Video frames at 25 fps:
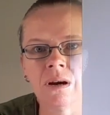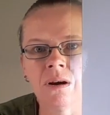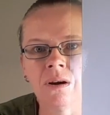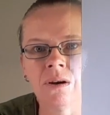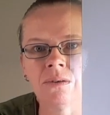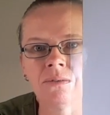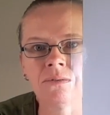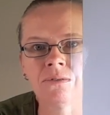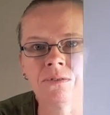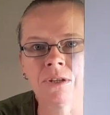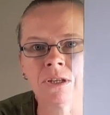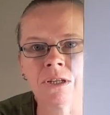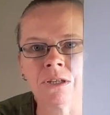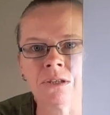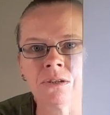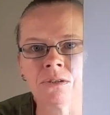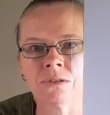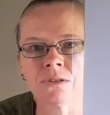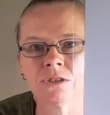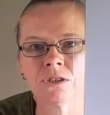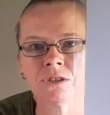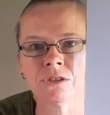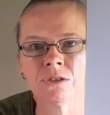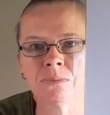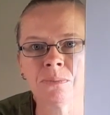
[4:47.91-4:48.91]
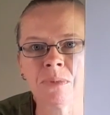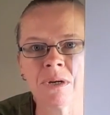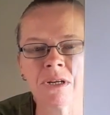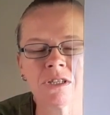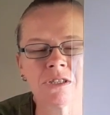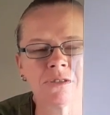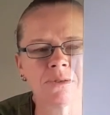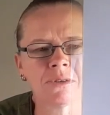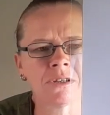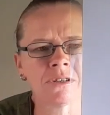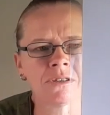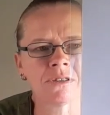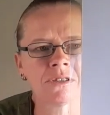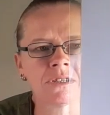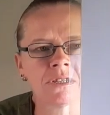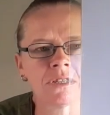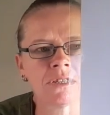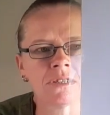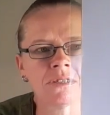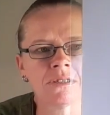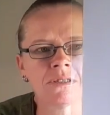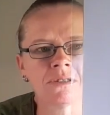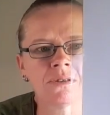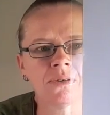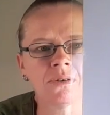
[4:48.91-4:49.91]
Hopefully not too much, because
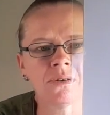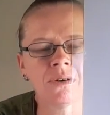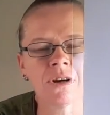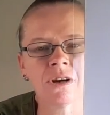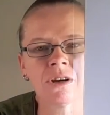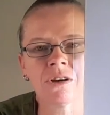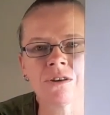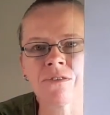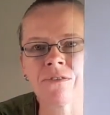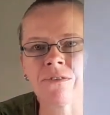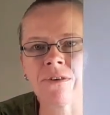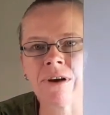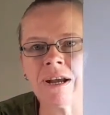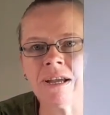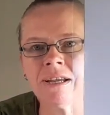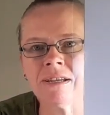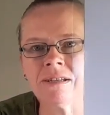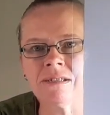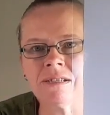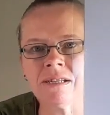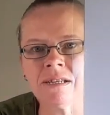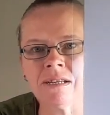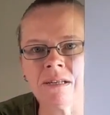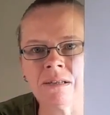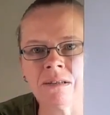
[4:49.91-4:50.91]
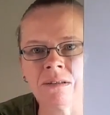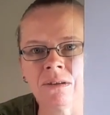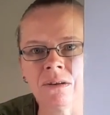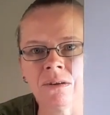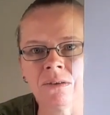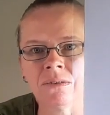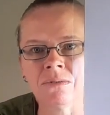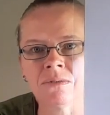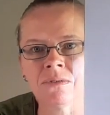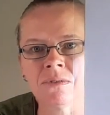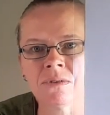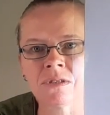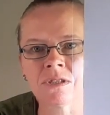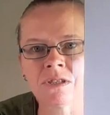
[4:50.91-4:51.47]
there's not a great deal of